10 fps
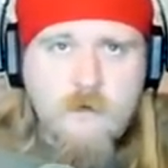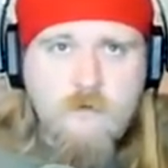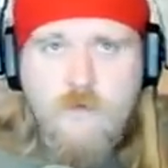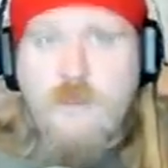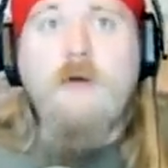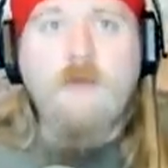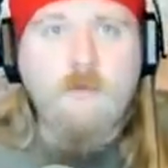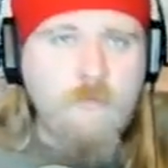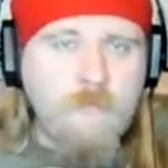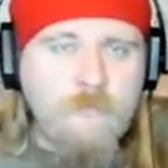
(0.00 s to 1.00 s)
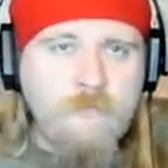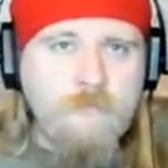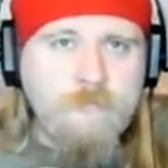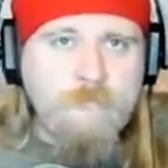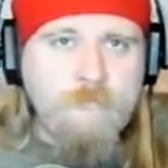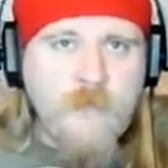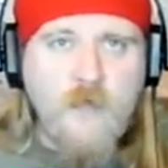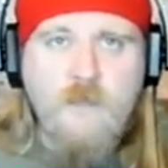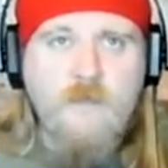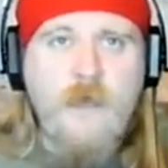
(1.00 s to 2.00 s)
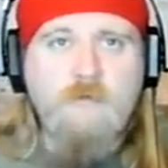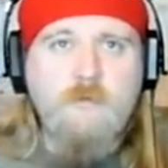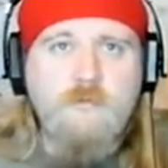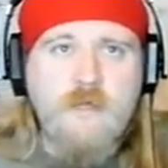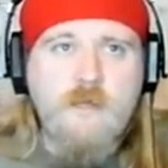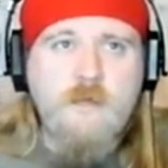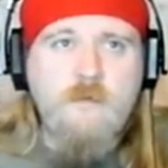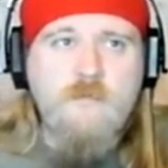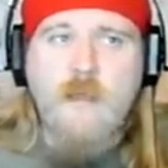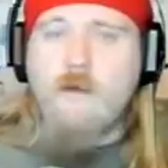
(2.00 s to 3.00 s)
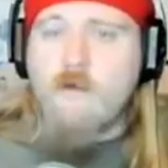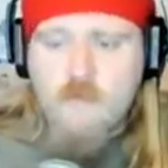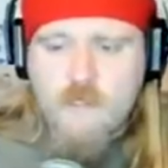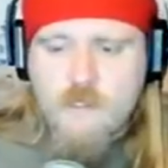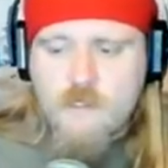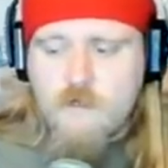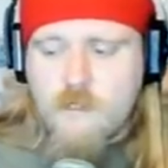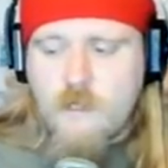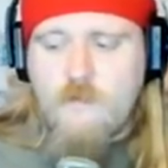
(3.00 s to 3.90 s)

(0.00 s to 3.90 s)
without him. I think that would be terribly insulting.